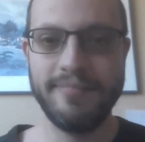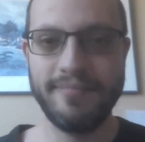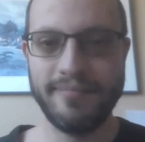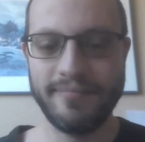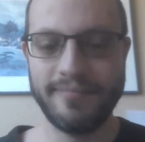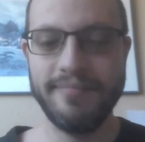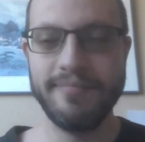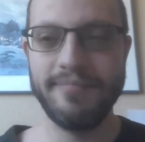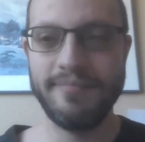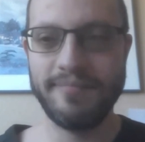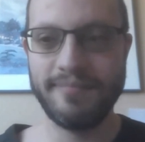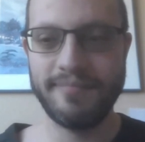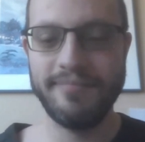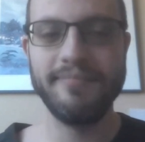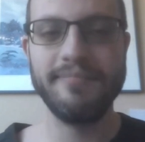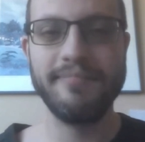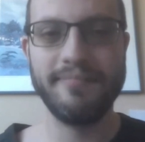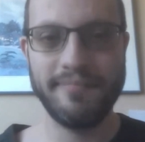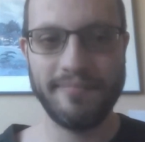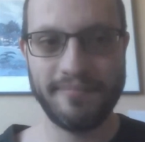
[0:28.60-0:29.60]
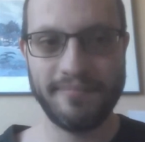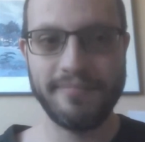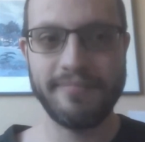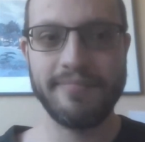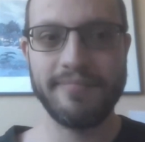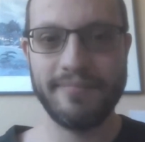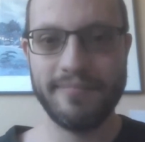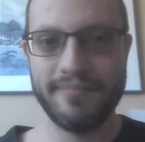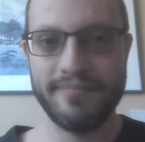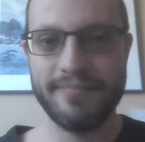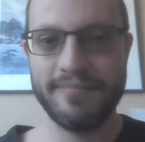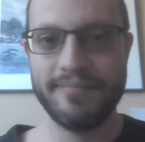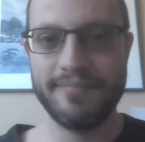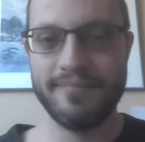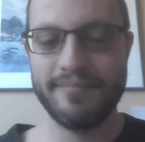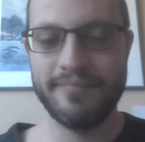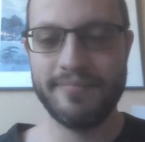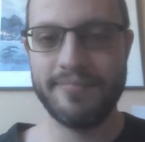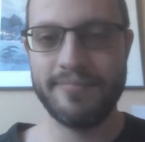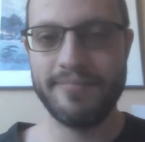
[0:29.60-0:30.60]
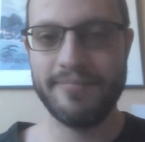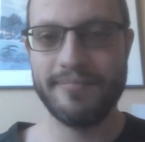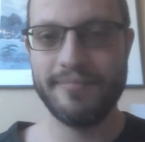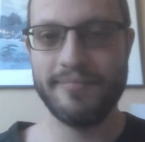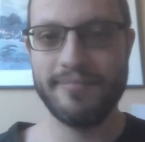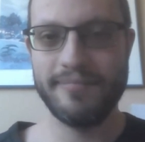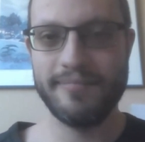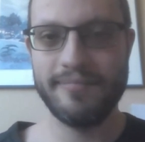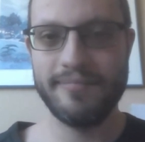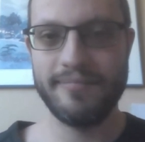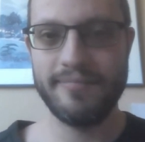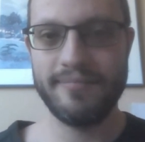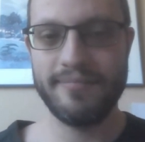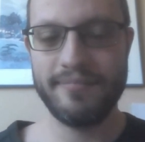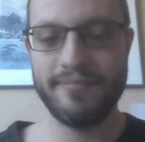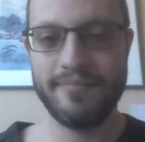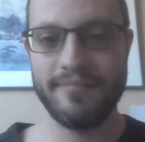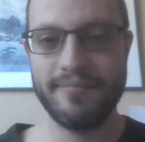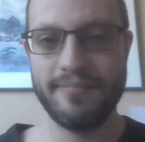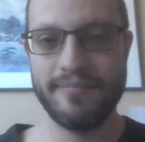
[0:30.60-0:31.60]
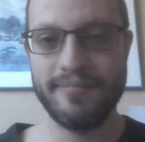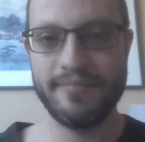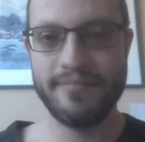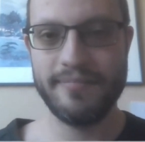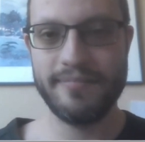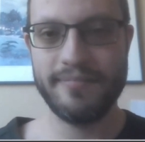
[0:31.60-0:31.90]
The person shown says nothing.